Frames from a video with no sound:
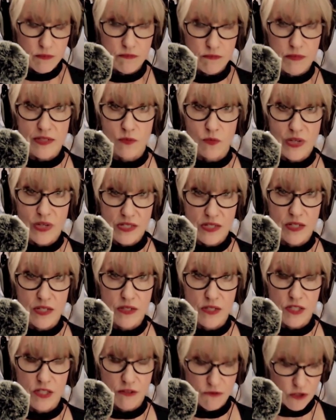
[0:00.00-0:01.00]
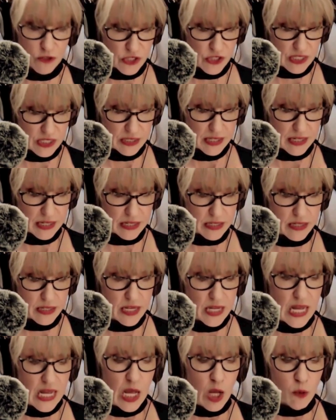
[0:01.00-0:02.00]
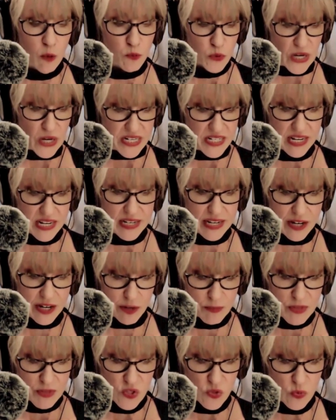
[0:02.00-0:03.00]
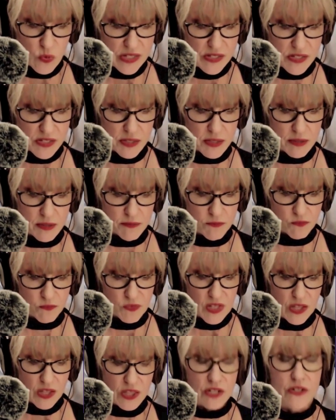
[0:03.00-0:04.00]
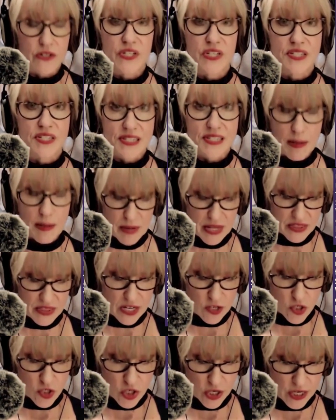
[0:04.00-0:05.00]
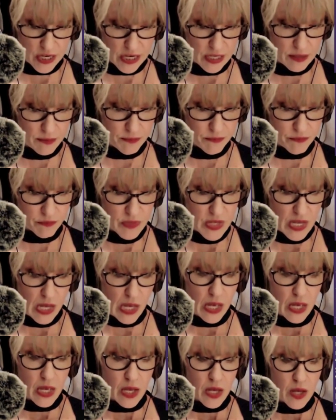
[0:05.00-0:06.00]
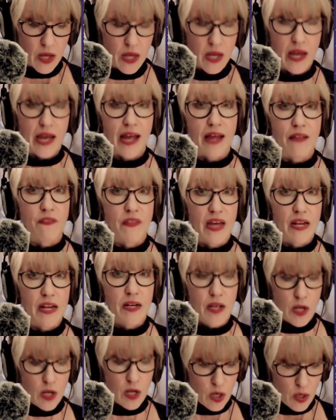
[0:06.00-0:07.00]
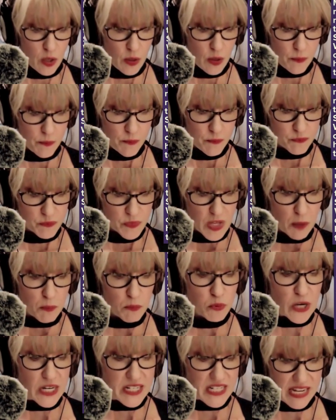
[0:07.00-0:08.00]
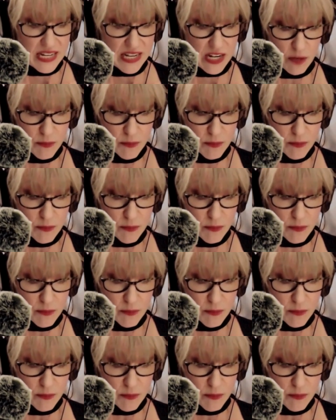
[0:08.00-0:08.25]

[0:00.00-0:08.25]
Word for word: Miss Weston is the first in line. Pray take care, Mrs. Weston. There is a step at that turning. And then, pray take care,